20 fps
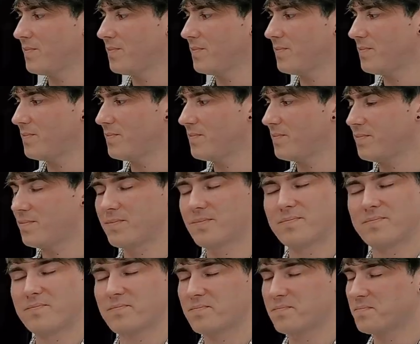
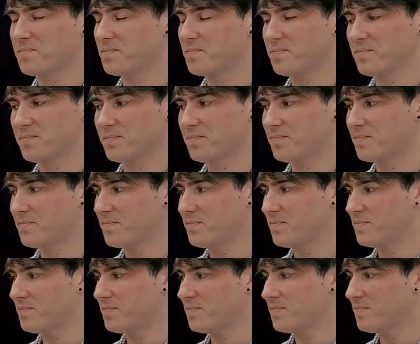
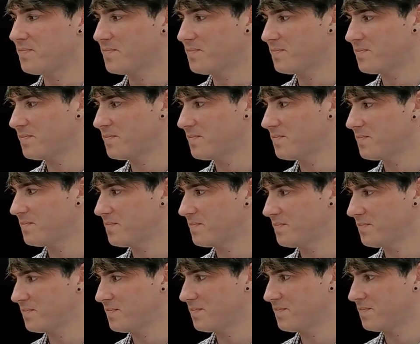
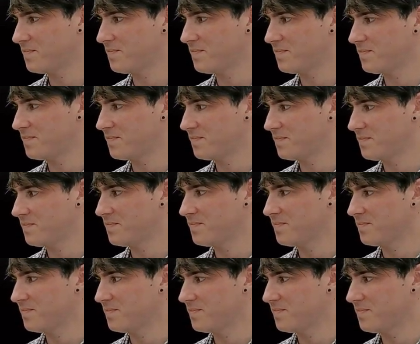
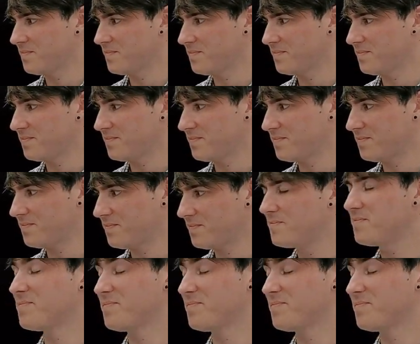(silent)